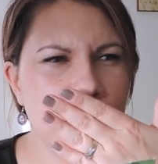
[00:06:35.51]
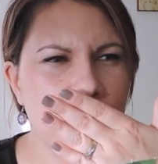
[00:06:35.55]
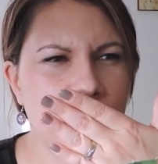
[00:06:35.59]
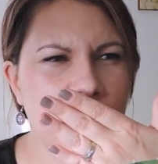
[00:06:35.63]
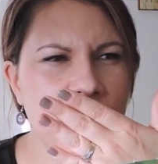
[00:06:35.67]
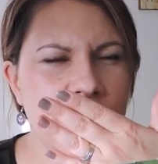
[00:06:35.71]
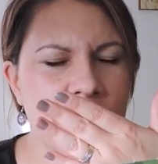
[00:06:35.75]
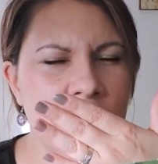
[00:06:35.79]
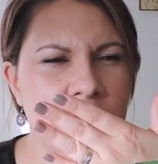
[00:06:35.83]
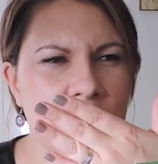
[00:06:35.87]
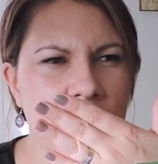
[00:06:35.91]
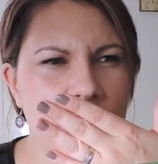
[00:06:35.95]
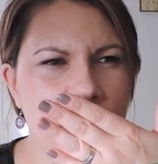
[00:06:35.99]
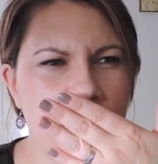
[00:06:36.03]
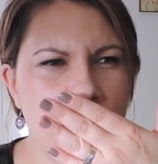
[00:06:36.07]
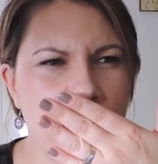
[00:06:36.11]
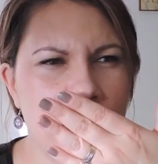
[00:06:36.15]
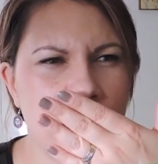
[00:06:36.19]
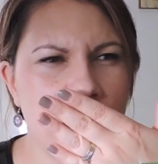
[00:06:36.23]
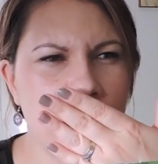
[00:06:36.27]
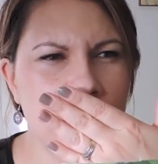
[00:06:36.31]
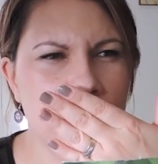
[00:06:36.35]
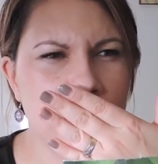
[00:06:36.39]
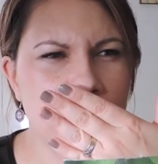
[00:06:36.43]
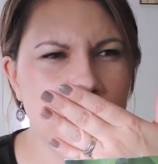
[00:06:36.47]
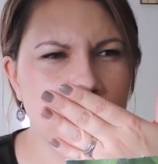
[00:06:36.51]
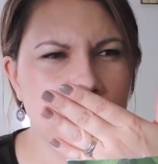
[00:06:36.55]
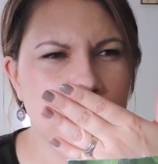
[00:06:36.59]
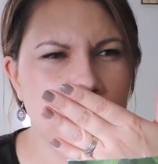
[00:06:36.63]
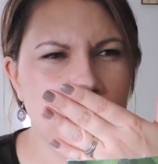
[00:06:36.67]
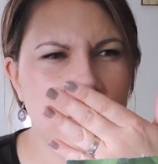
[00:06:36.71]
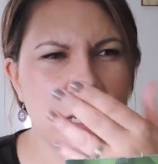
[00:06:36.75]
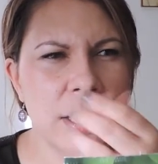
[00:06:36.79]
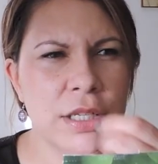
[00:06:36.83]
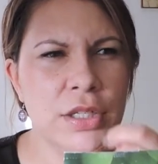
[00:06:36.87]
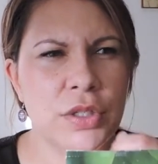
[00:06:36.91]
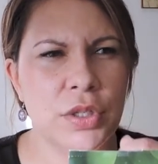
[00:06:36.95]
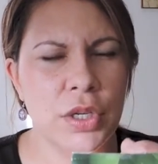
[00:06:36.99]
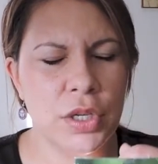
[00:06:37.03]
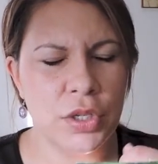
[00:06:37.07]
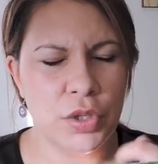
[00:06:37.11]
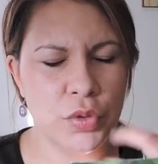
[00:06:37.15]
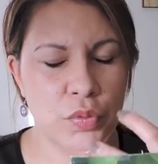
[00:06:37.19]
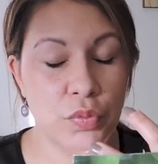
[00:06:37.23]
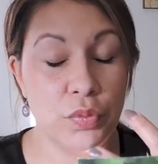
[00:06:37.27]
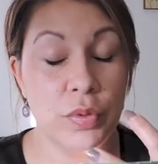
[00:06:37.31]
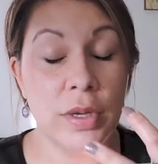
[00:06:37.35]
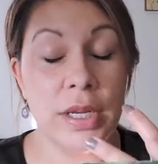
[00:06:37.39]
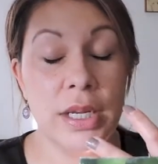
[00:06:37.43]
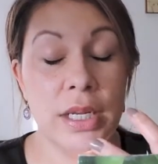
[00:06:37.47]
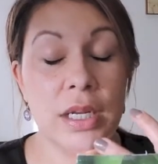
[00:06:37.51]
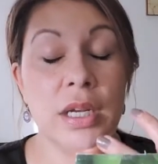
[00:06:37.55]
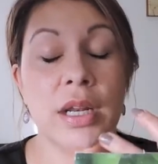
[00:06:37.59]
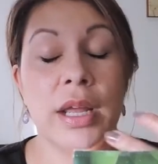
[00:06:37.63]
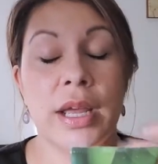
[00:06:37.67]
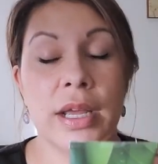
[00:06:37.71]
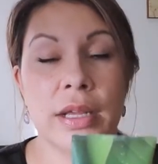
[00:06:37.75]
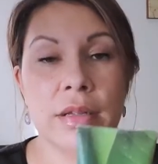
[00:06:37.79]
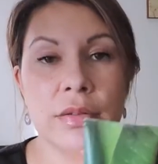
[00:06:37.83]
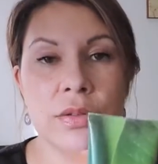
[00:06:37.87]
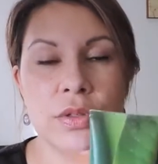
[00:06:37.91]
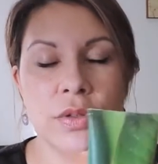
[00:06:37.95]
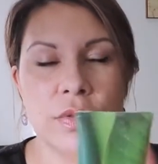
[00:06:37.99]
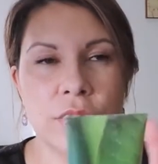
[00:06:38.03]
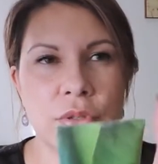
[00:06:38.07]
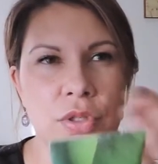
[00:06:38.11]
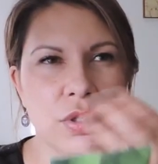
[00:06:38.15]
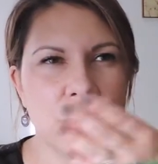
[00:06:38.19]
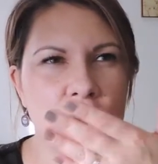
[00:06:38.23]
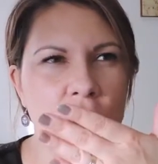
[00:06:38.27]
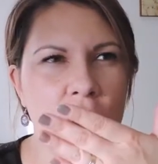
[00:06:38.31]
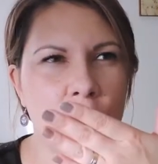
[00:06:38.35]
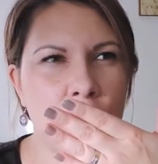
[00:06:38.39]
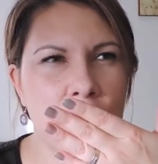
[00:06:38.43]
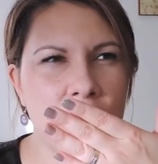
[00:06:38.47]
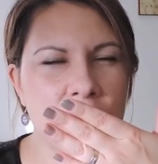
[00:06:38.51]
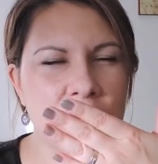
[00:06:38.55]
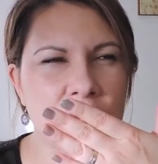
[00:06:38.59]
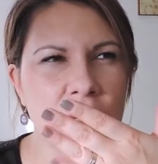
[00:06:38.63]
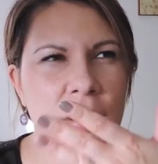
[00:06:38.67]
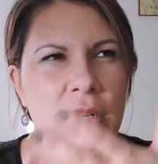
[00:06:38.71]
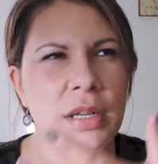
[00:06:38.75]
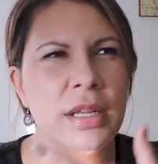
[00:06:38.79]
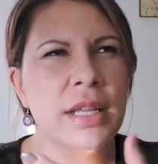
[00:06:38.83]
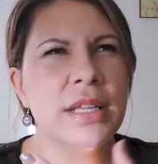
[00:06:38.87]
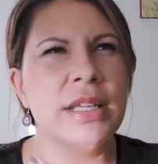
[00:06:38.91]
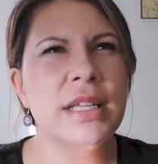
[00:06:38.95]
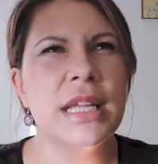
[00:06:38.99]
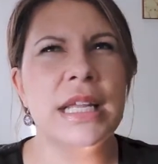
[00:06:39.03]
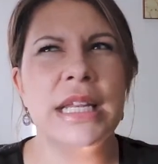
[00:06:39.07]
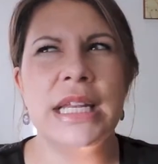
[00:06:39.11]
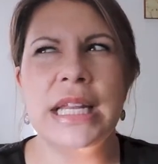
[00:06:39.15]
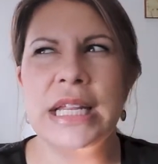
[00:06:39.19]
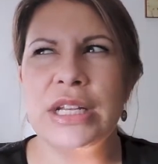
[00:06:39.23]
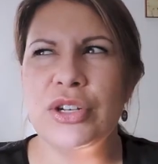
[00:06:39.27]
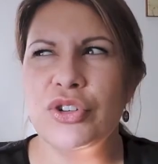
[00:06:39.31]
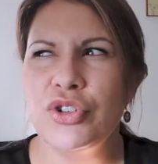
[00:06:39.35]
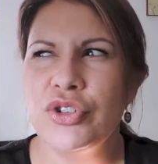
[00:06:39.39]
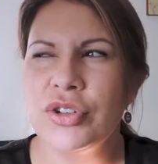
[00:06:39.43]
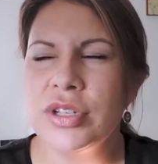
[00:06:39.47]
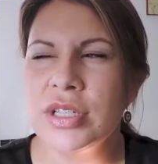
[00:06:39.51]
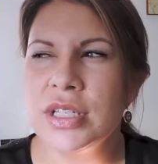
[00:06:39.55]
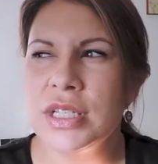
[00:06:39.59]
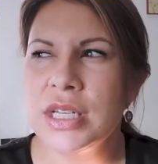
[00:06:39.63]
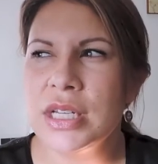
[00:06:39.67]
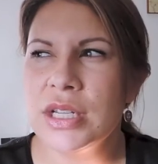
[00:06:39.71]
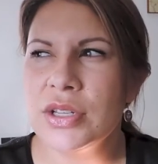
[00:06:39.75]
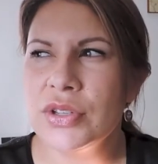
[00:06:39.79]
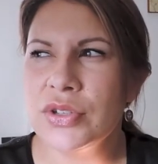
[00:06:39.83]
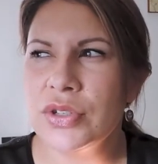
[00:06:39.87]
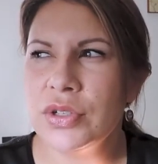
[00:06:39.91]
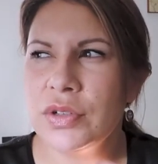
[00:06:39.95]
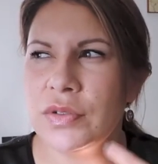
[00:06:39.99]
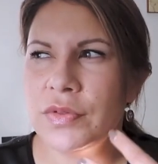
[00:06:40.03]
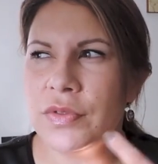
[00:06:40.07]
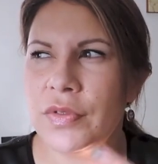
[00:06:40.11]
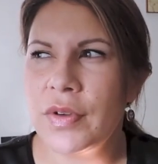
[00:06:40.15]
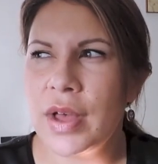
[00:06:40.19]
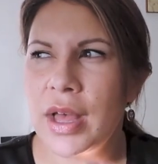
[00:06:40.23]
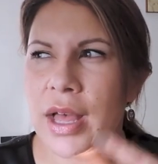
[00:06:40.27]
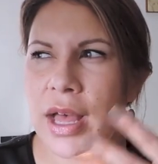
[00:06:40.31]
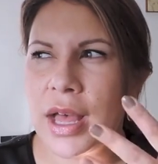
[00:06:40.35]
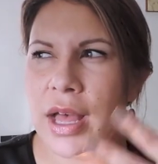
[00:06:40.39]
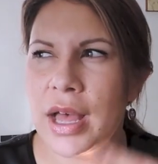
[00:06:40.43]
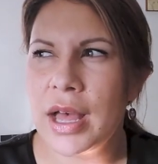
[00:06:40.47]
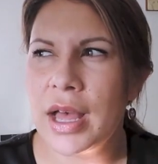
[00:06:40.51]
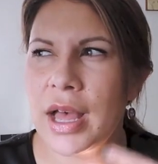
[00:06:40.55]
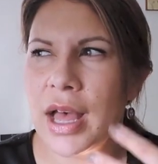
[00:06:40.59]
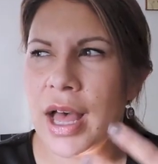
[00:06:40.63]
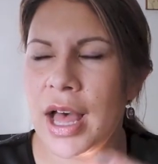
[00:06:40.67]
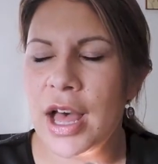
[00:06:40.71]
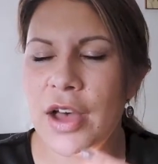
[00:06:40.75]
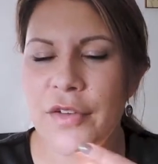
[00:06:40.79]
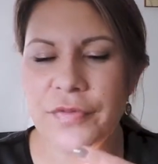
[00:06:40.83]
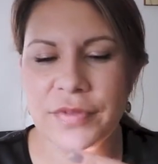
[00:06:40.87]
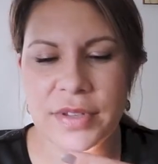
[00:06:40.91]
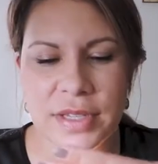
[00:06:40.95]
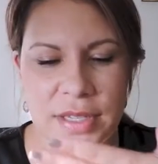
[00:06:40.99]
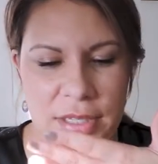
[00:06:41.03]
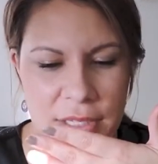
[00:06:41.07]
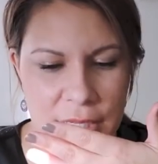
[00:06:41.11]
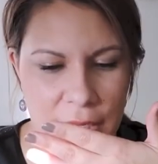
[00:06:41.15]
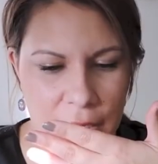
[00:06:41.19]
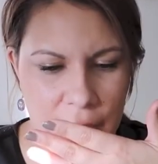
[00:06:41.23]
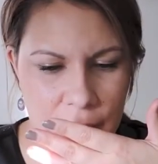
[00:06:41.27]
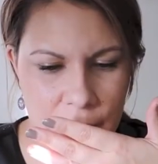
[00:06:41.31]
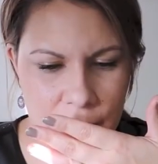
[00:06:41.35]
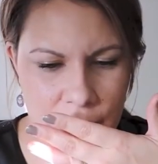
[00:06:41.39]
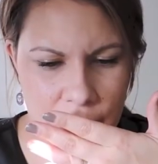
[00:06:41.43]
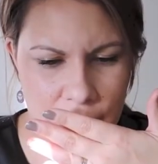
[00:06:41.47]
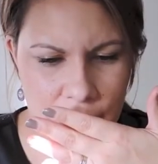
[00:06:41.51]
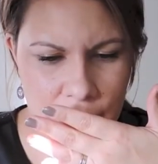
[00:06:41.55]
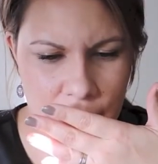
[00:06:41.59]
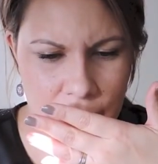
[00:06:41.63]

leaves like that. It's really like sort of strong, but it's got an interesting sort of after scent.